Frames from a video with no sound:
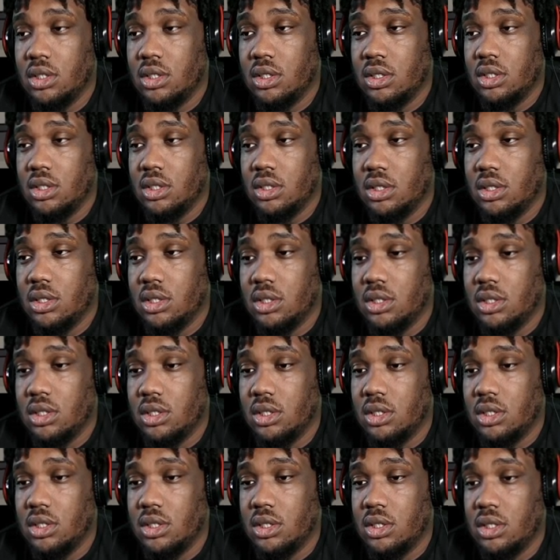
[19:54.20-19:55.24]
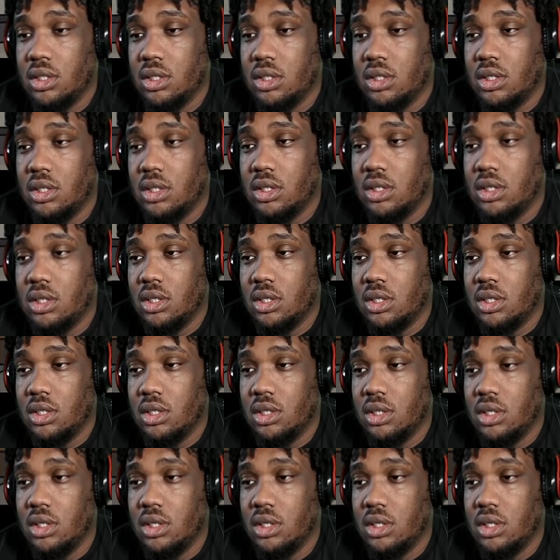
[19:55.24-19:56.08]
(no one is talking)